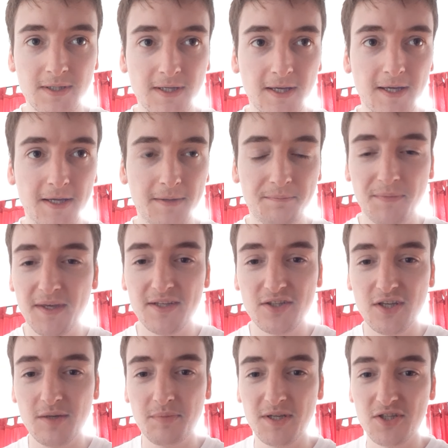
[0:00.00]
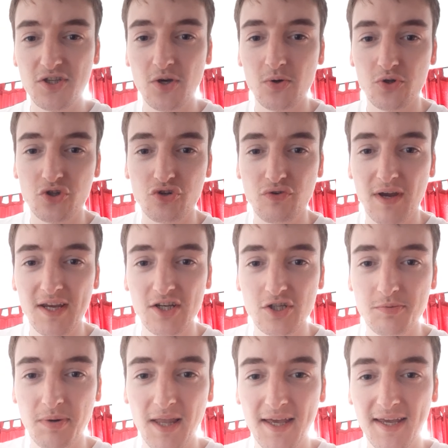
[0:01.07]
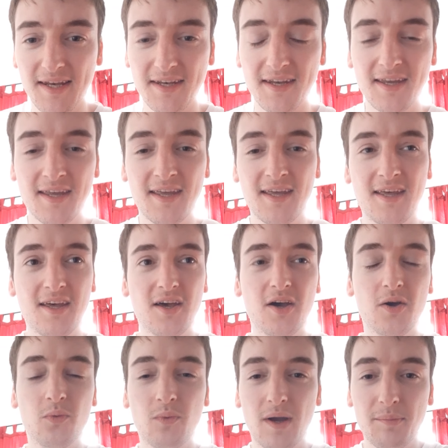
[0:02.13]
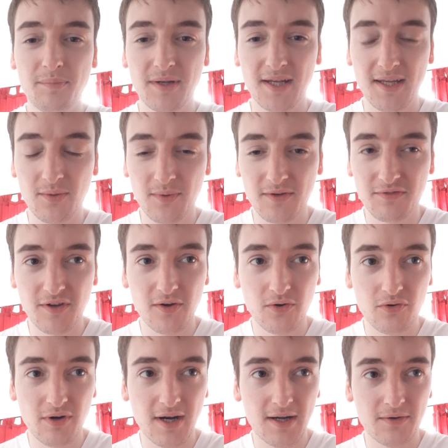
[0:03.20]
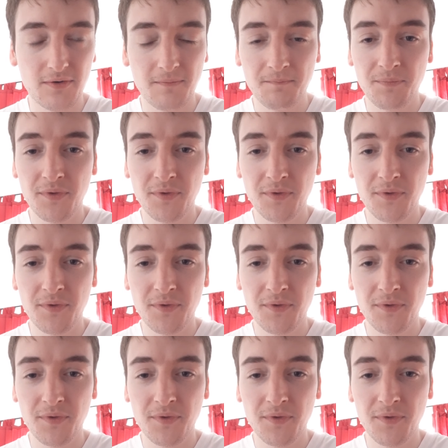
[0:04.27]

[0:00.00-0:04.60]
It's going to be so strange playing at Wembley with no crowd.